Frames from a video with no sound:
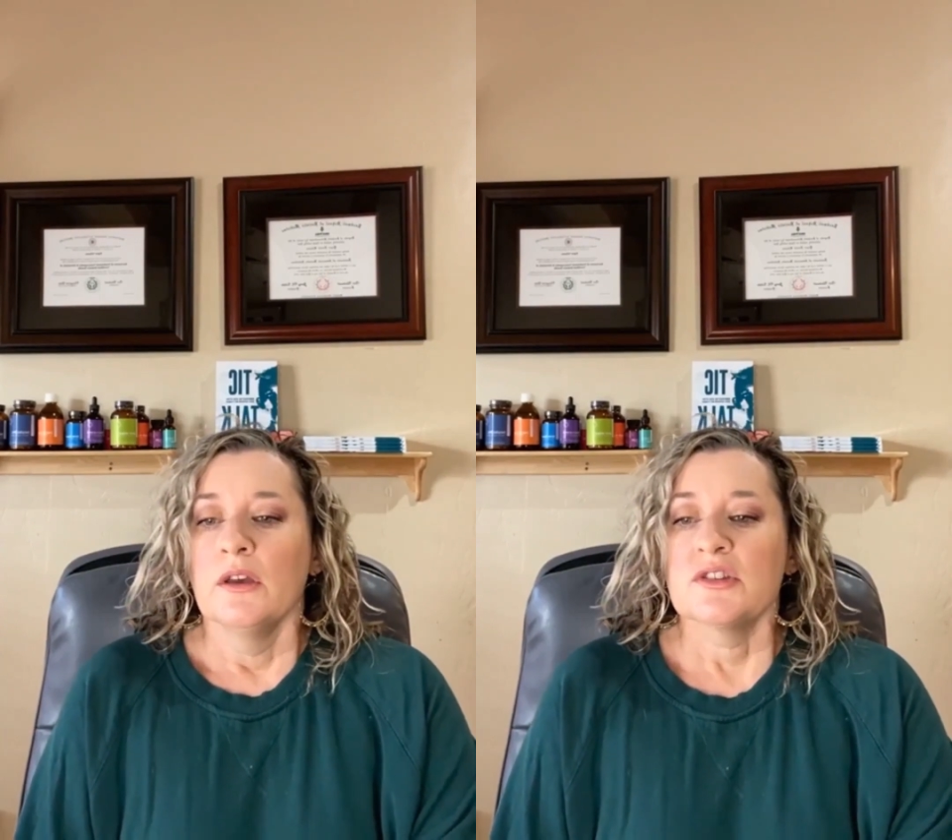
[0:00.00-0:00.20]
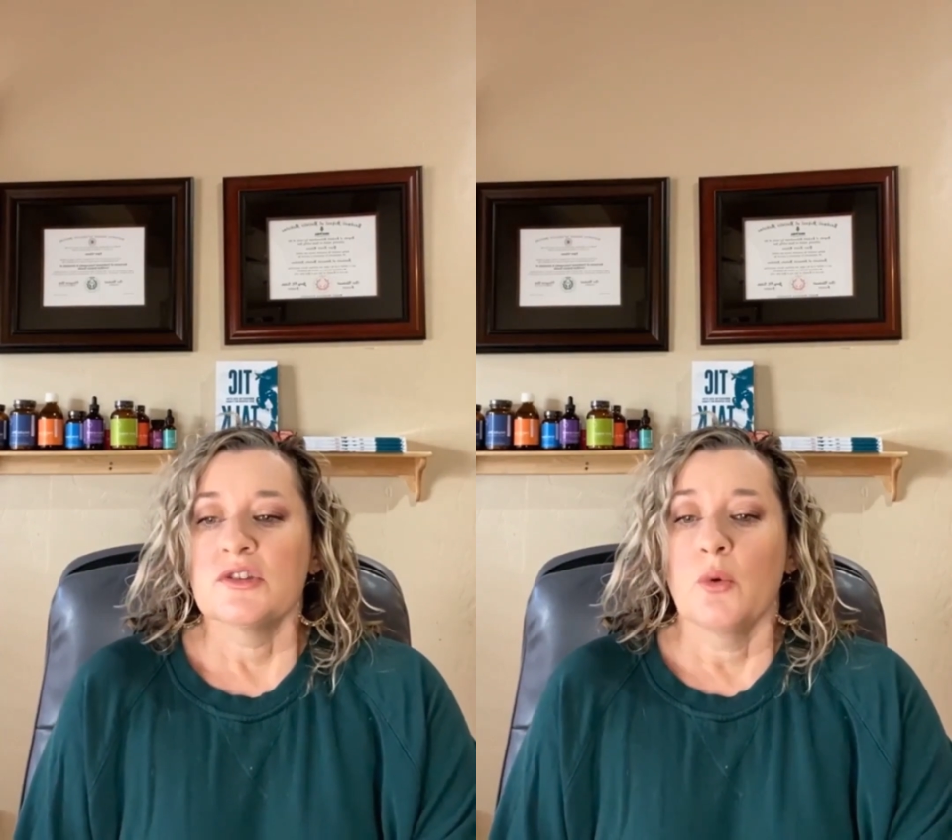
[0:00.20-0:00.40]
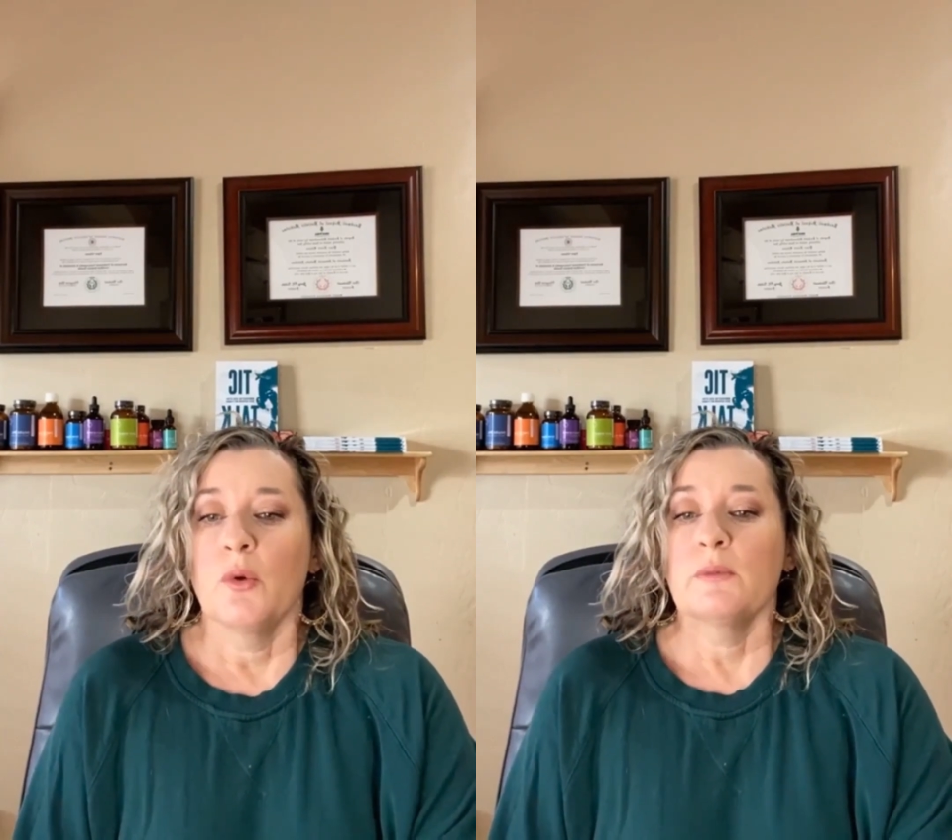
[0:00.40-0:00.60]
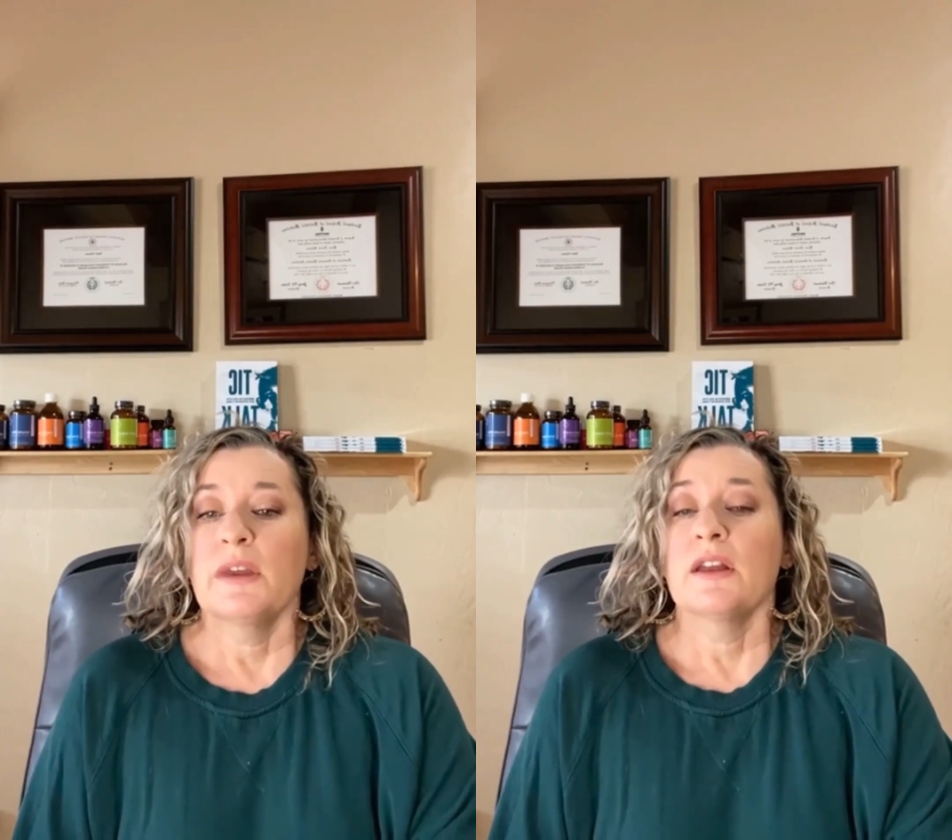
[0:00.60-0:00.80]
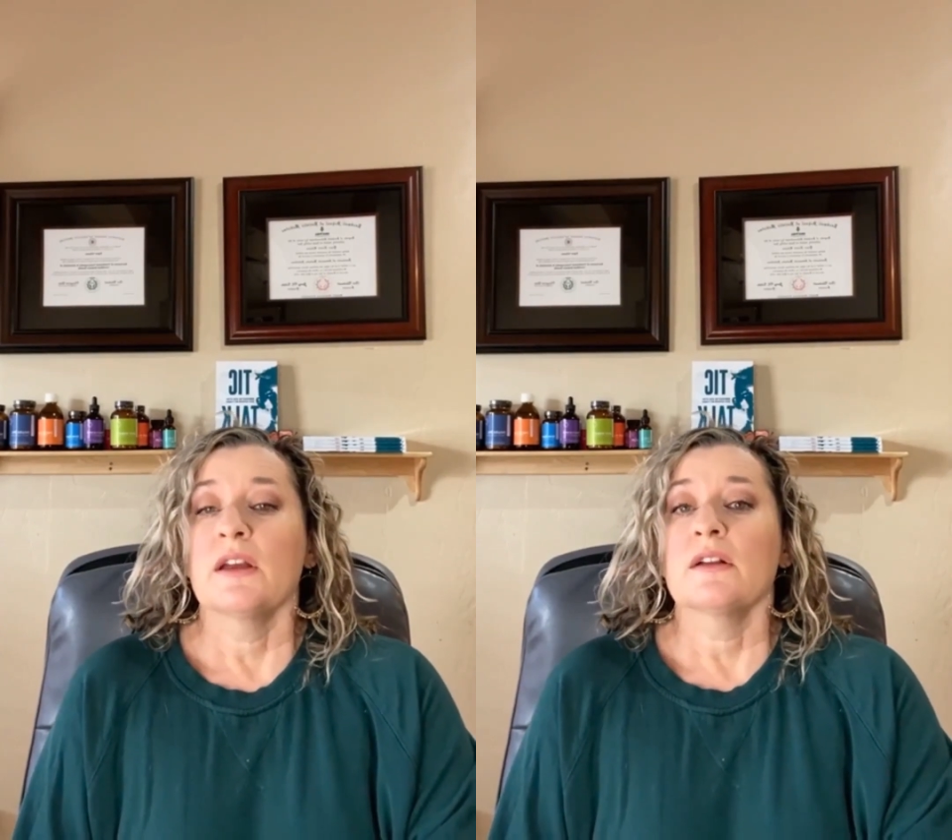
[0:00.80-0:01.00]
So when
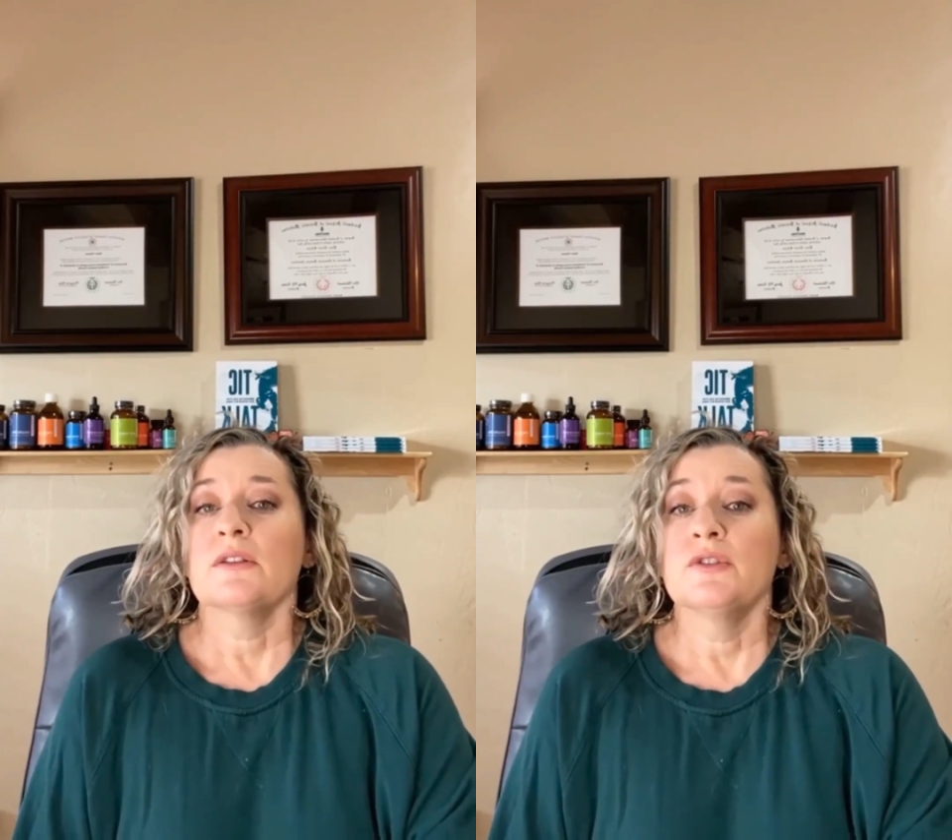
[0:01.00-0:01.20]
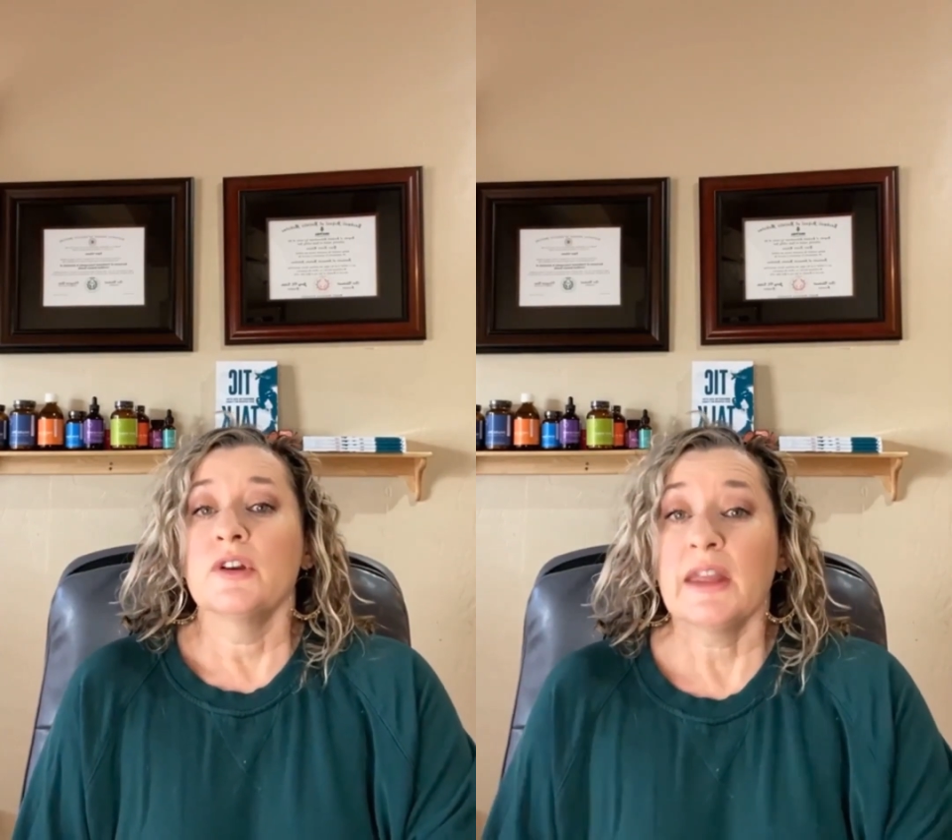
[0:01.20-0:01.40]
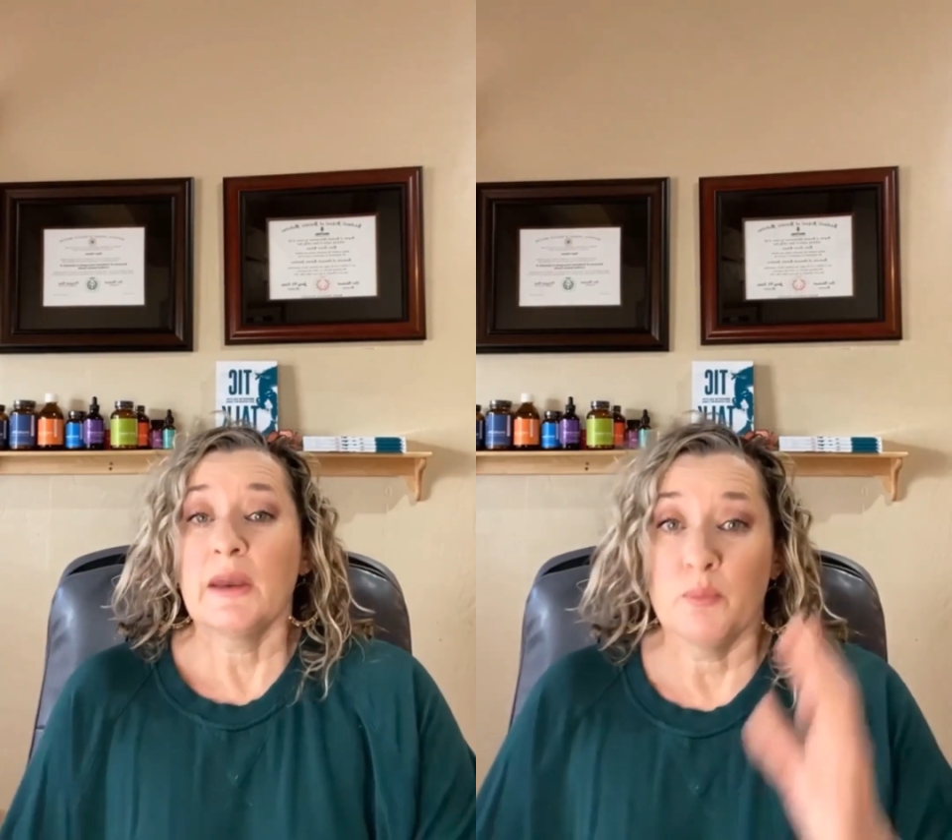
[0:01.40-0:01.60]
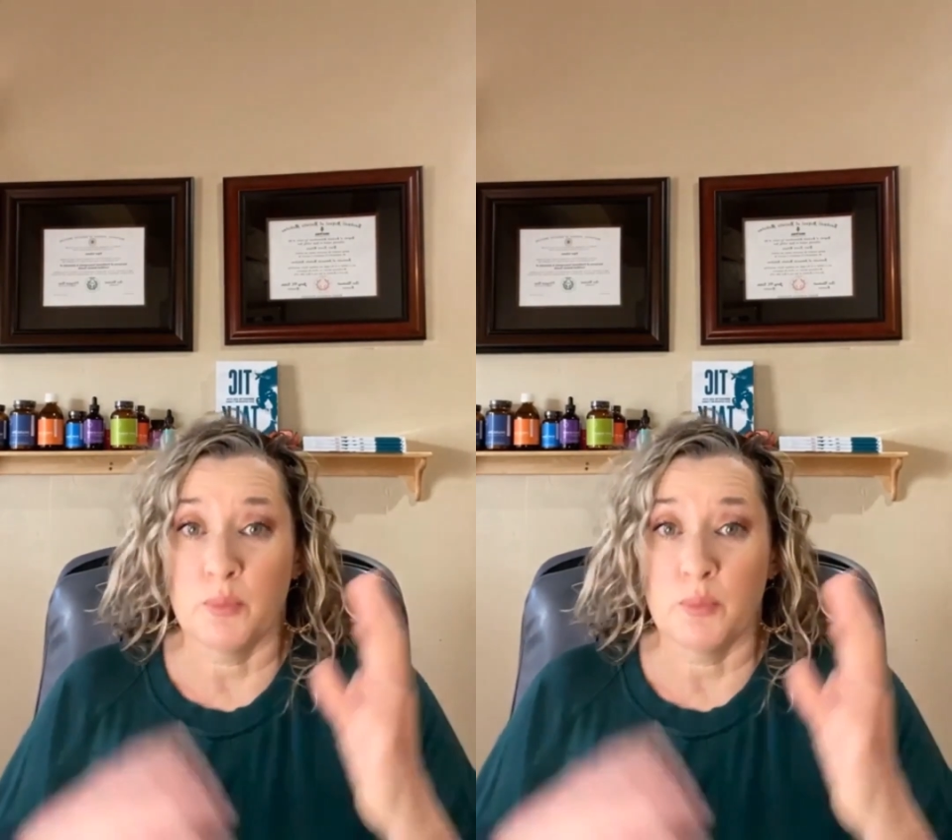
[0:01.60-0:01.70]
we look at